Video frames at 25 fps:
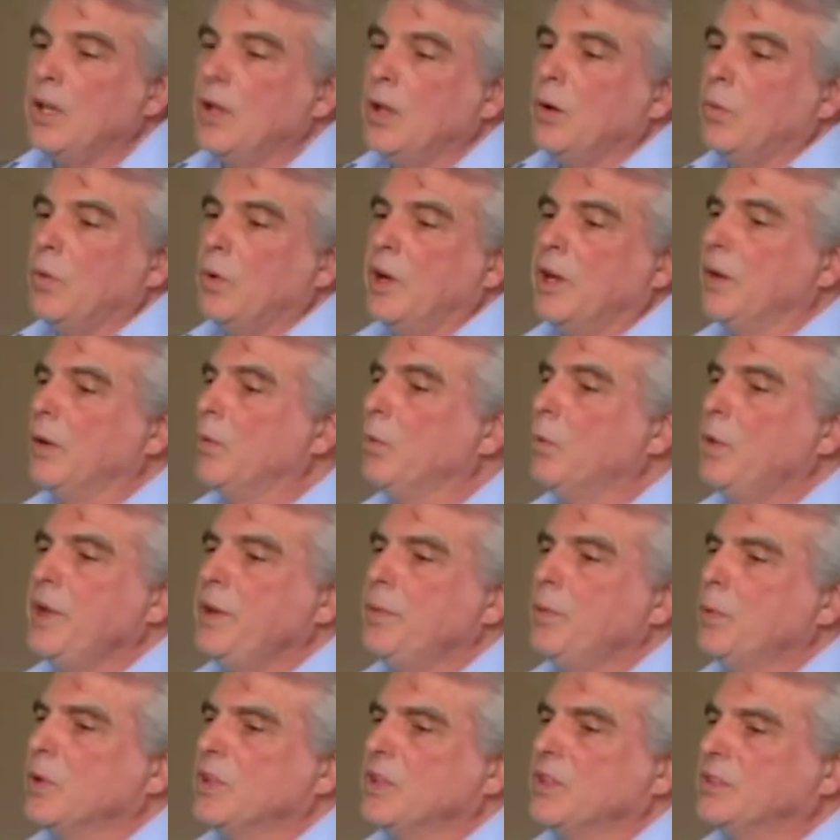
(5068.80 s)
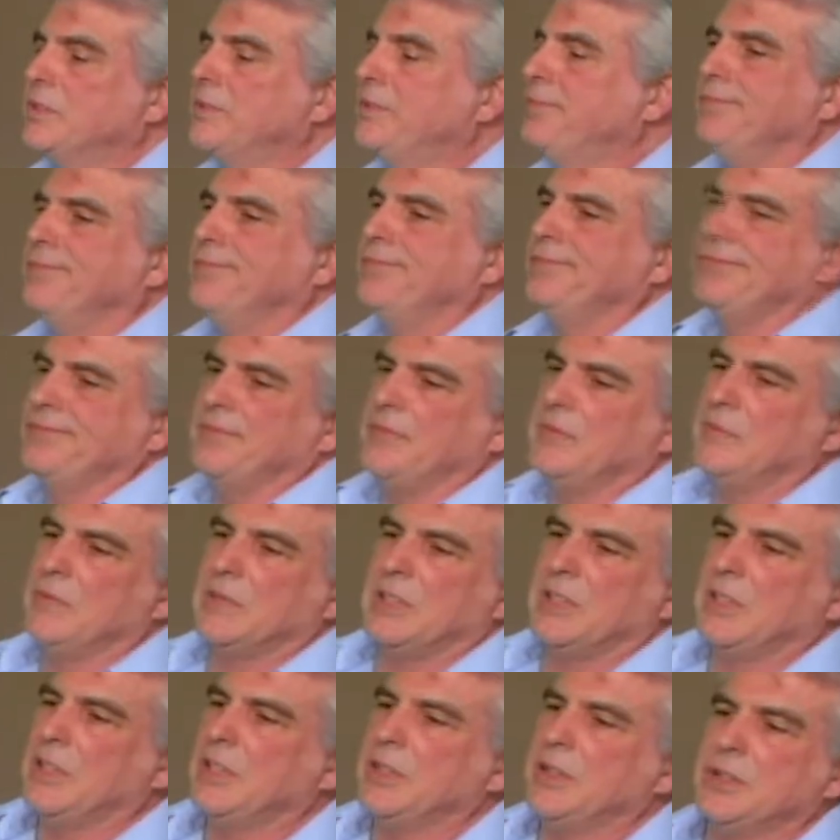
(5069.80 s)
Well, we were,
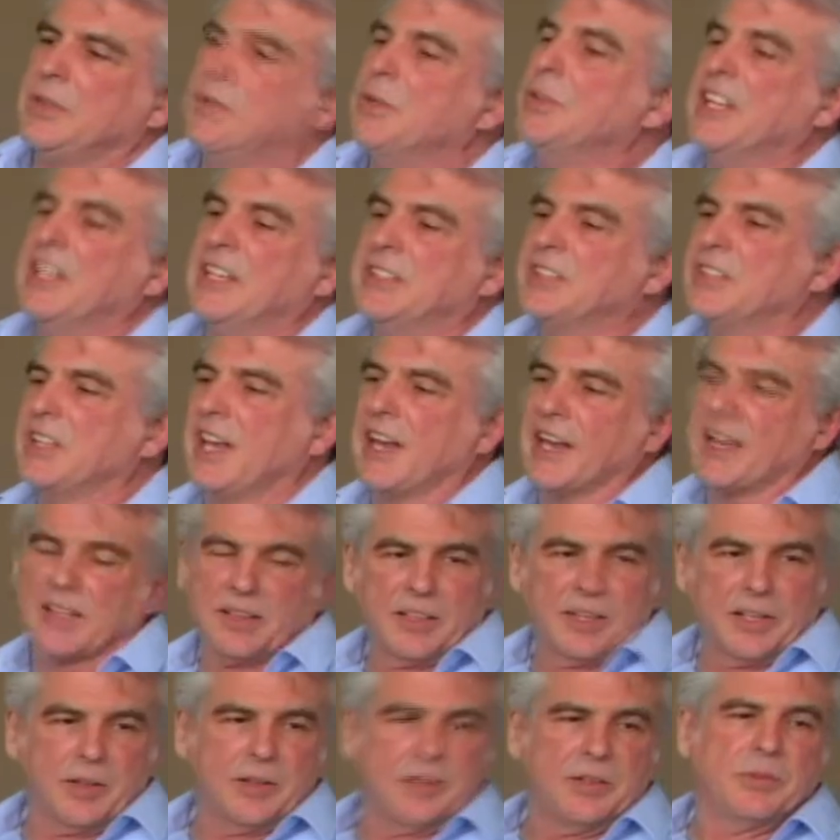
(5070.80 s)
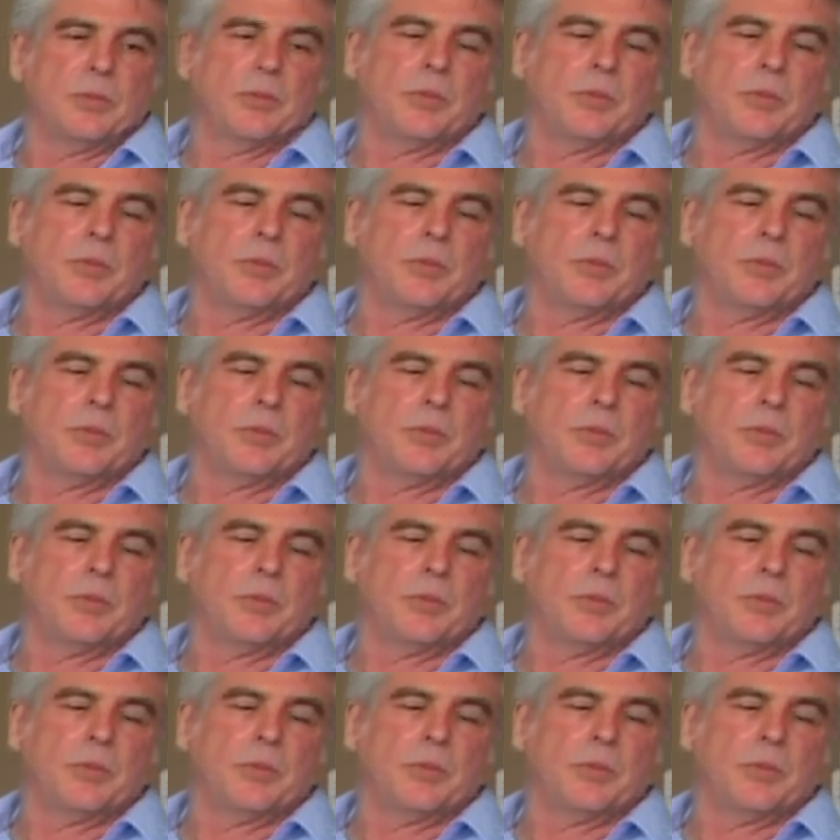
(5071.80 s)
exactly.